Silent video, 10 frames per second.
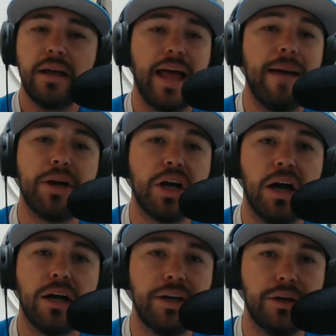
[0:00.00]
Ladd
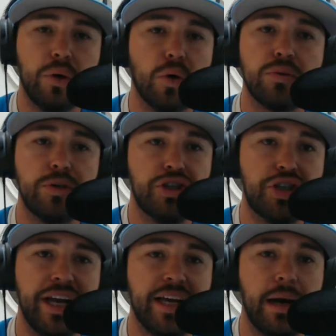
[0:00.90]
McConkey, of course, was
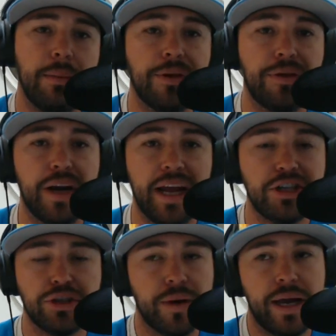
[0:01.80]
shaken up with an
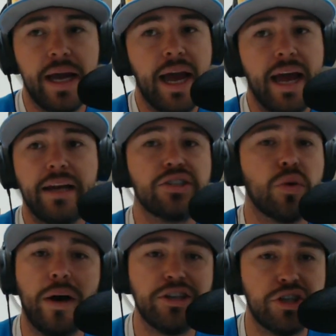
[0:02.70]
injury, and he's
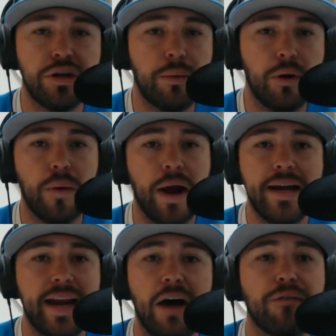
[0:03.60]
questionable
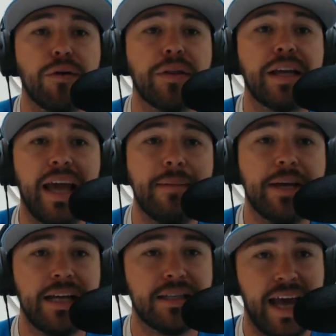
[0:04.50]
right now for the game
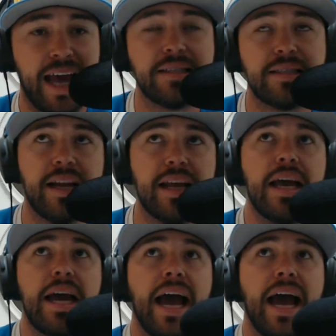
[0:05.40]
against Kansas City.